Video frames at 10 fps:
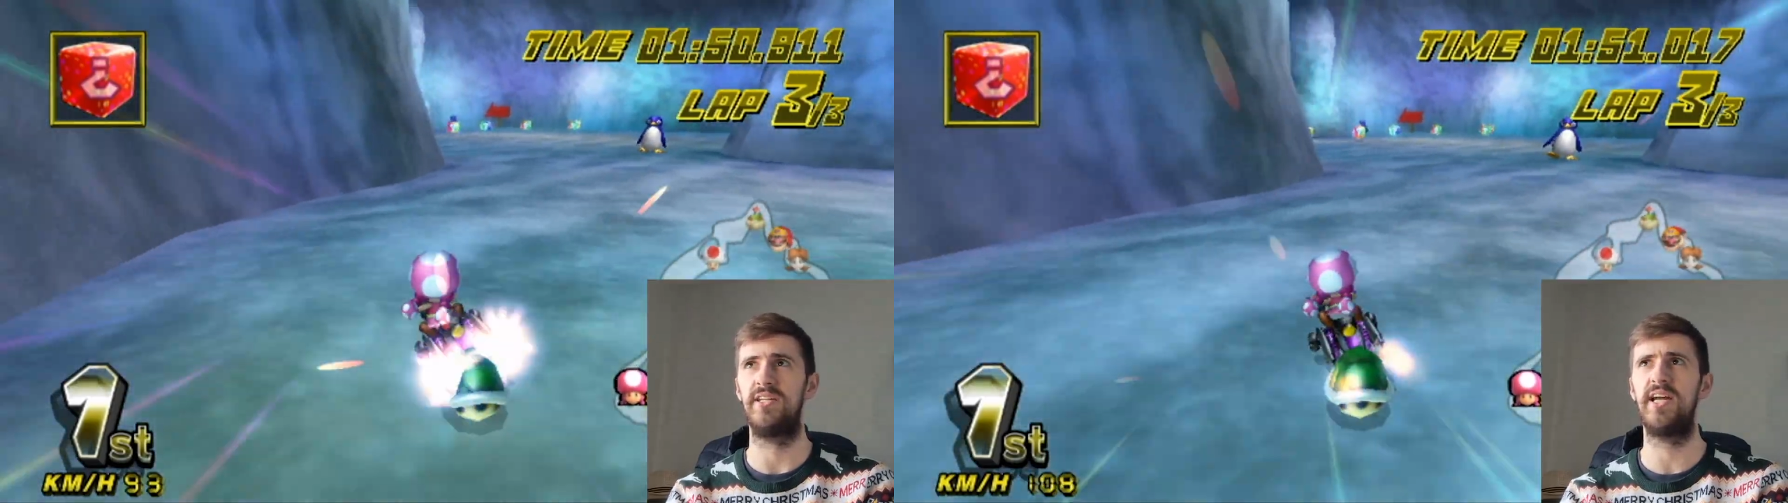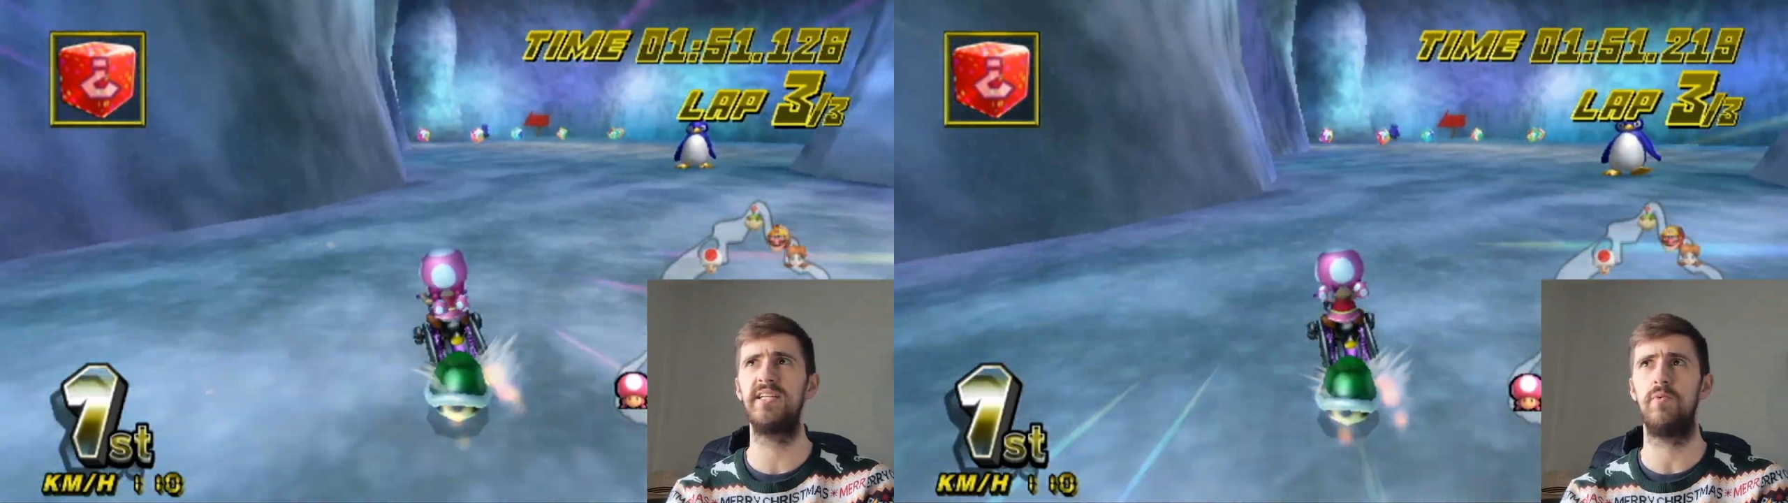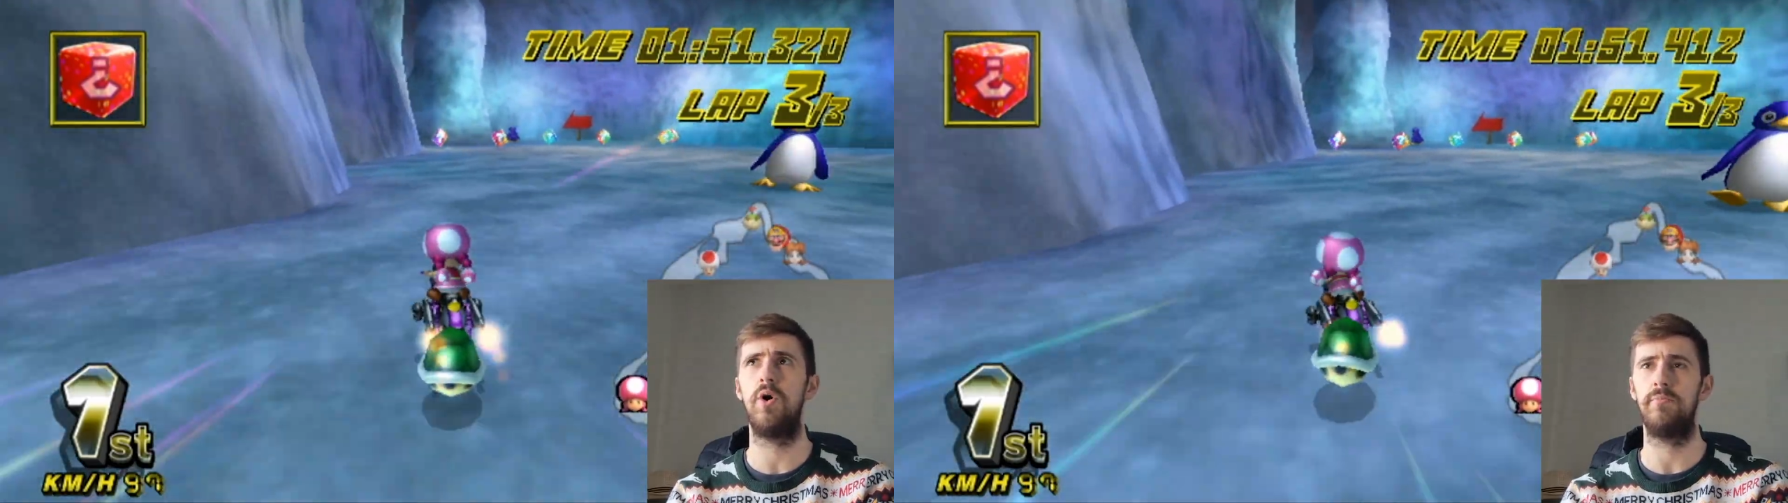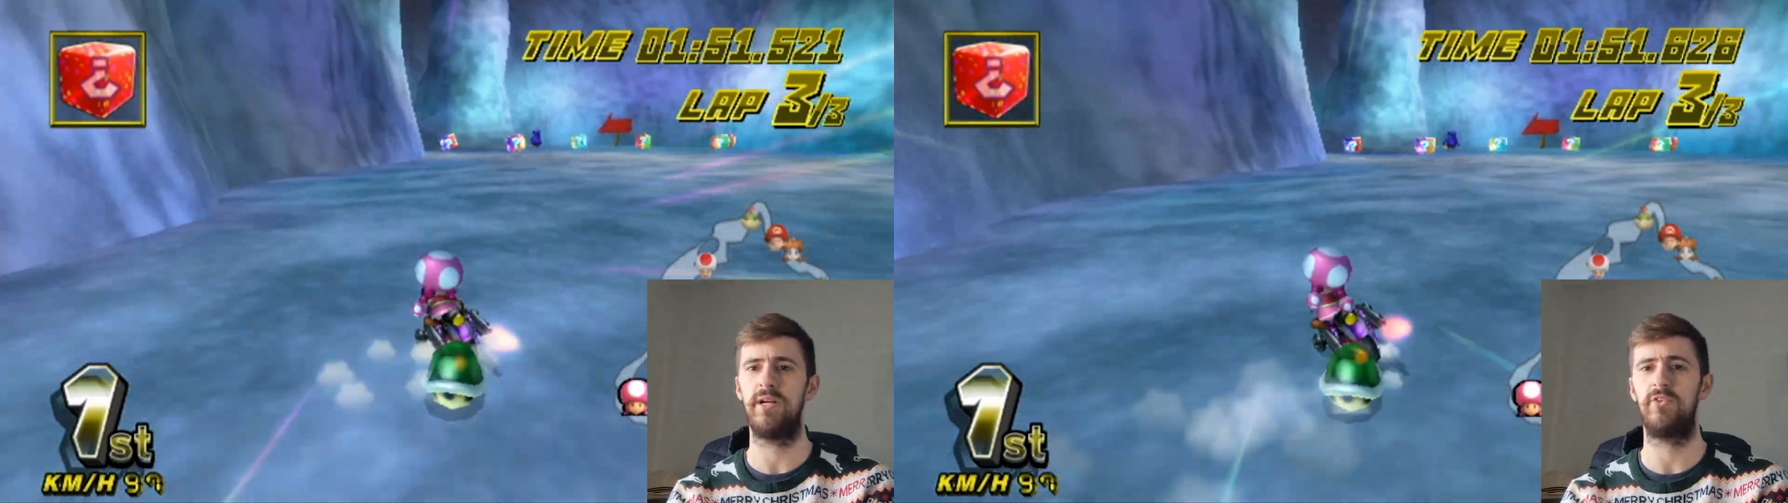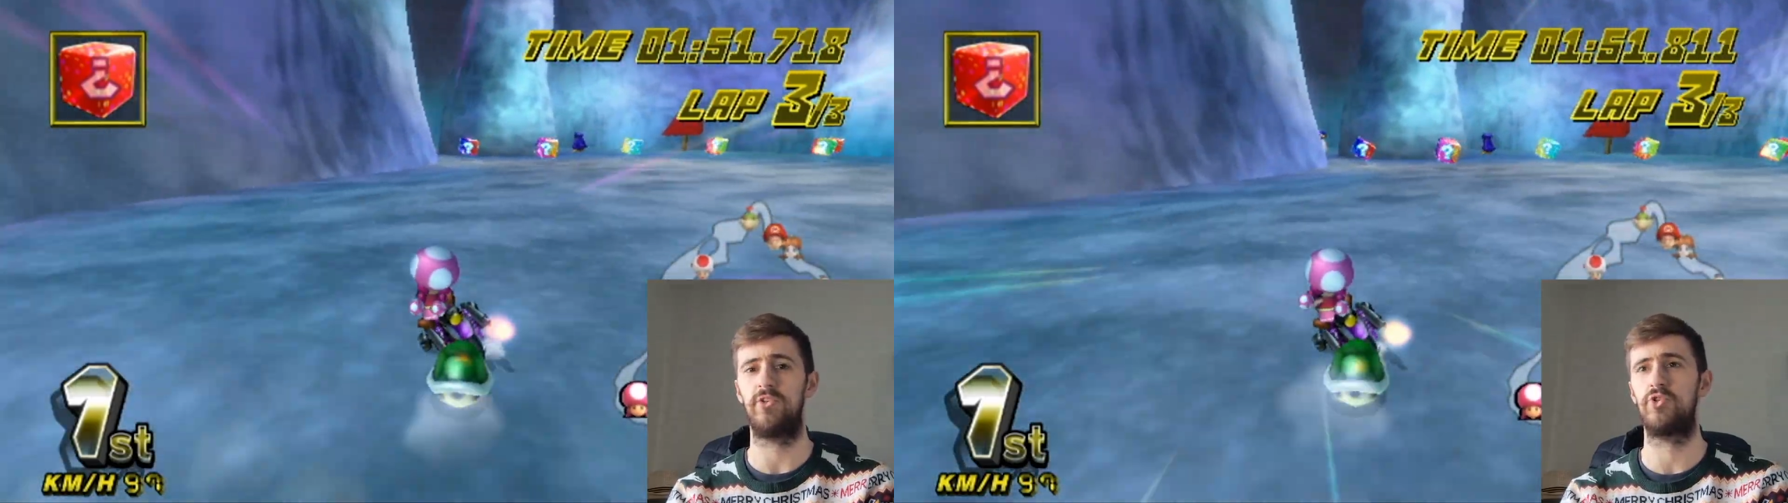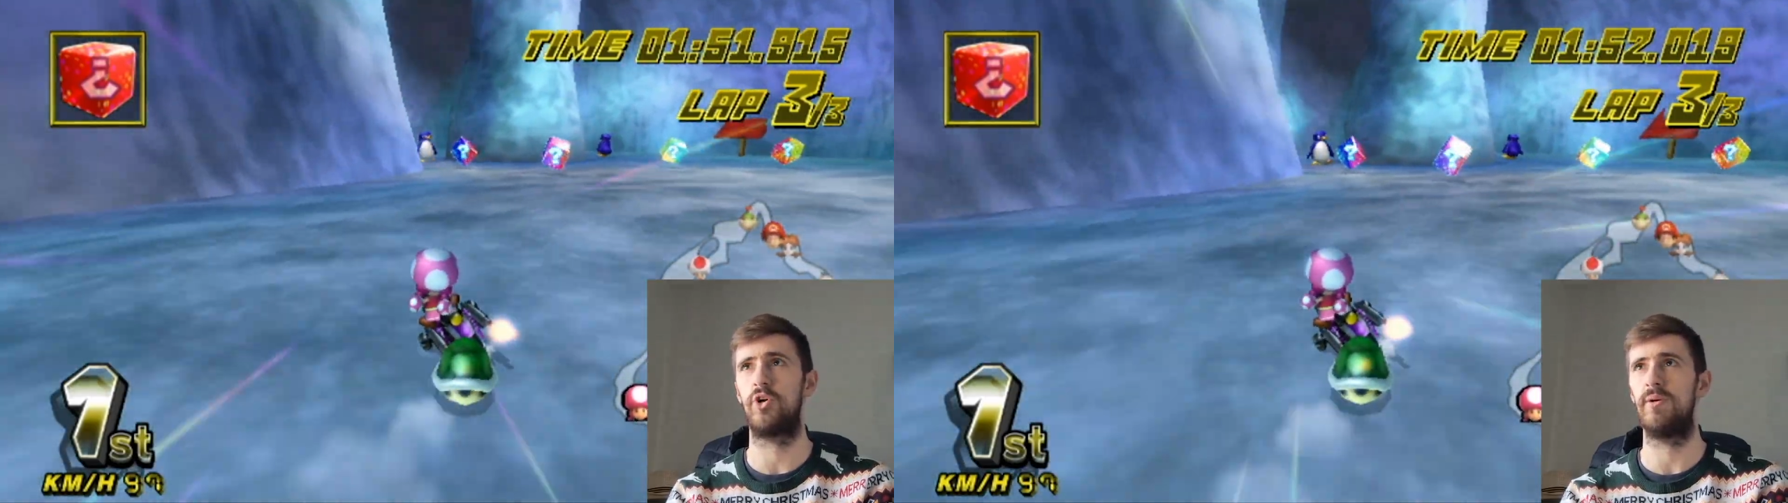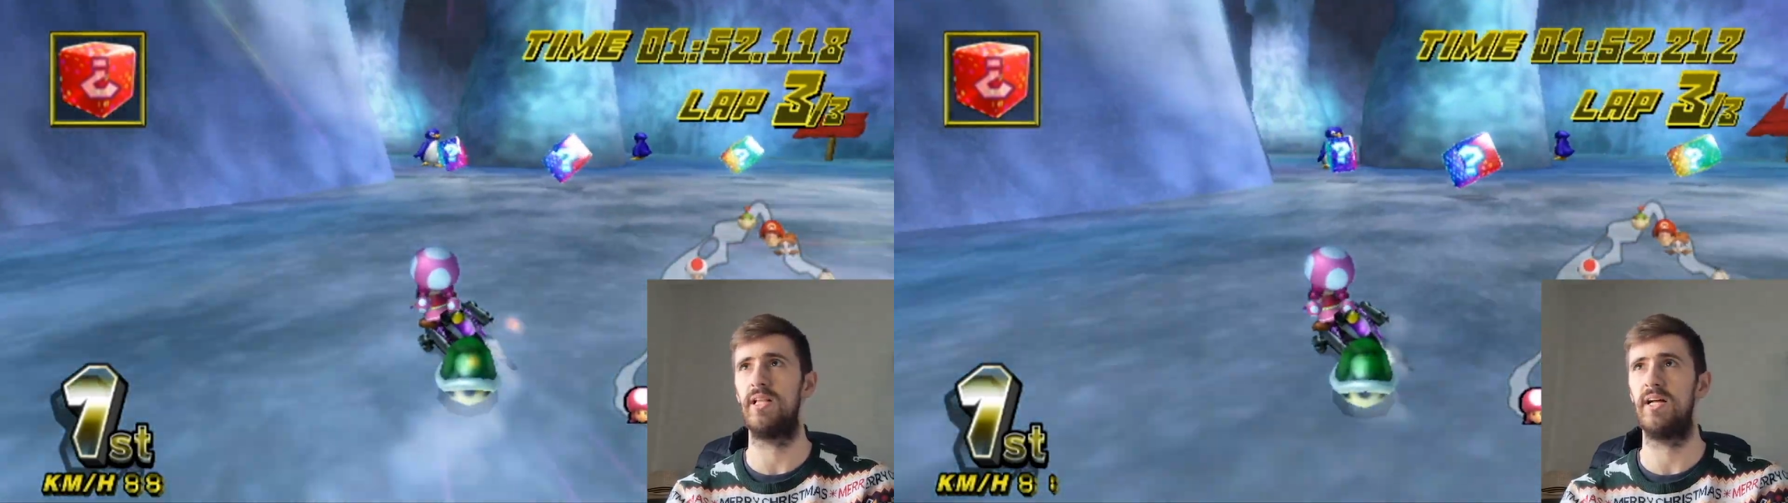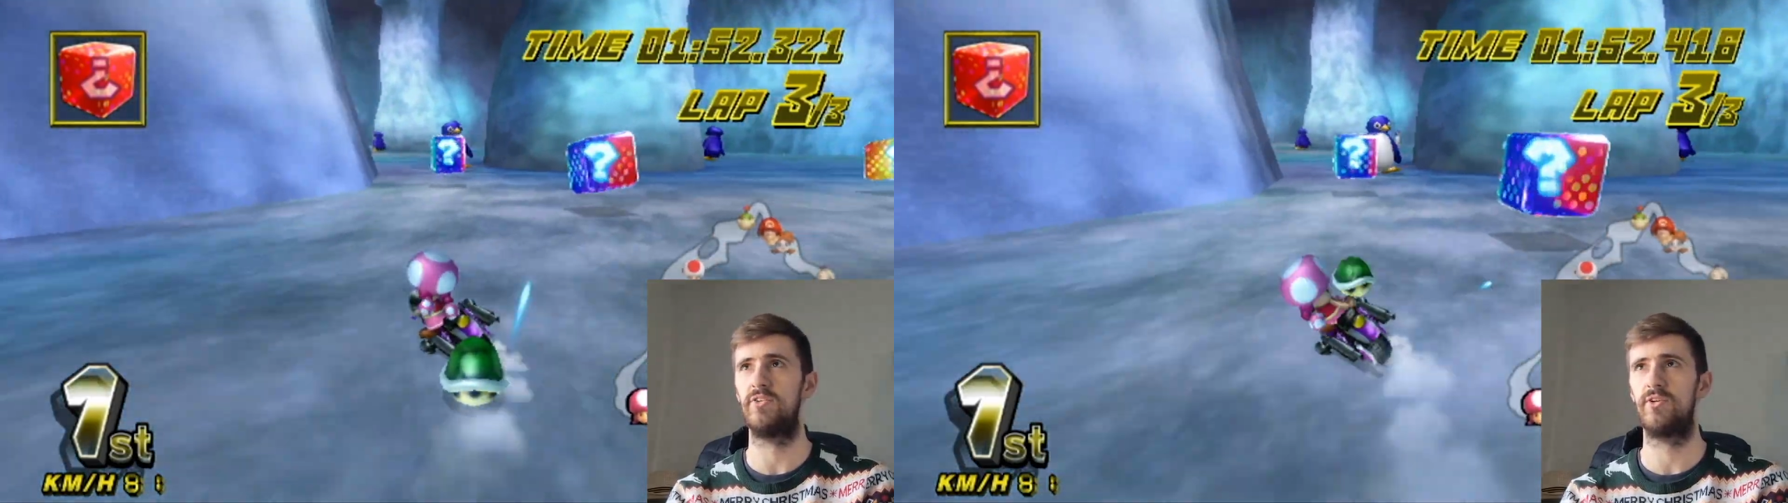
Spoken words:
91 because it's sherbet land,